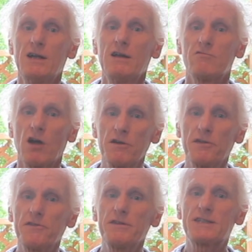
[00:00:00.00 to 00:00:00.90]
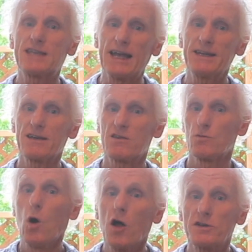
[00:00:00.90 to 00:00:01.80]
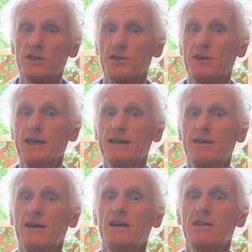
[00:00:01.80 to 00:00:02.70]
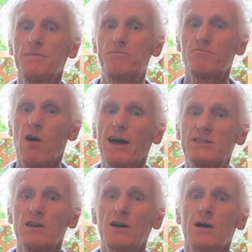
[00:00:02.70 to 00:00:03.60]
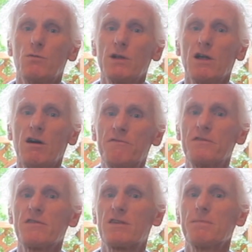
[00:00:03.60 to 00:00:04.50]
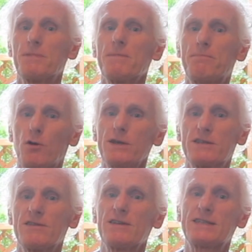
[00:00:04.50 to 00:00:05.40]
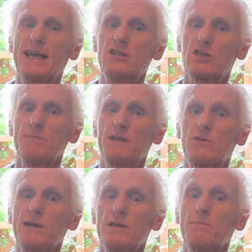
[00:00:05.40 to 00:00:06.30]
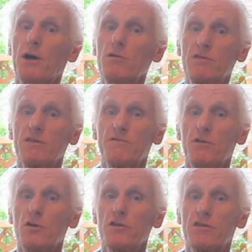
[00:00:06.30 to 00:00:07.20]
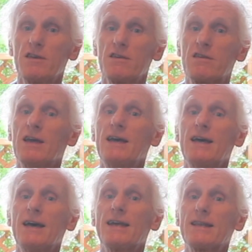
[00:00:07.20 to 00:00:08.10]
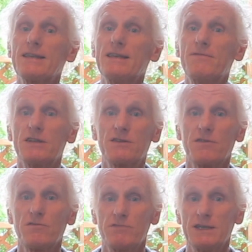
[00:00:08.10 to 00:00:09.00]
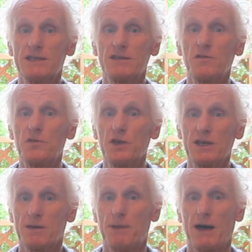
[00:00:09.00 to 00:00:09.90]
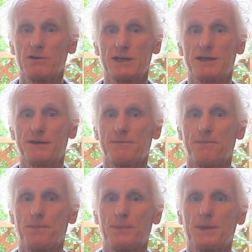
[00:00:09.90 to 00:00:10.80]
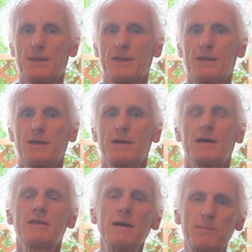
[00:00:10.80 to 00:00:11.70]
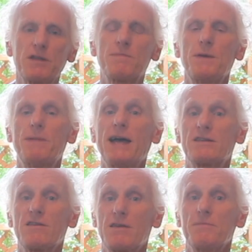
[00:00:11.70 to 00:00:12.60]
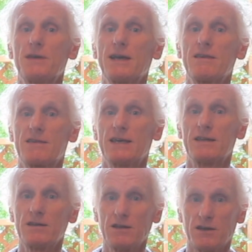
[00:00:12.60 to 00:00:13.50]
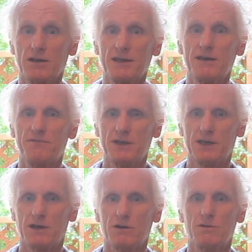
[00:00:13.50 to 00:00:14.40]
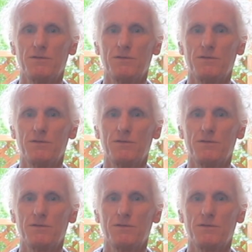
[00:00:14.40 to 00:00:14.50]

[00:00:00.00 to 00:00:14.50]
Rather than telling us what to think, the writer will often simply point to the tension between opposing forces and leave it to the reader to think about it. And that brings me back to something I said in an earlier video.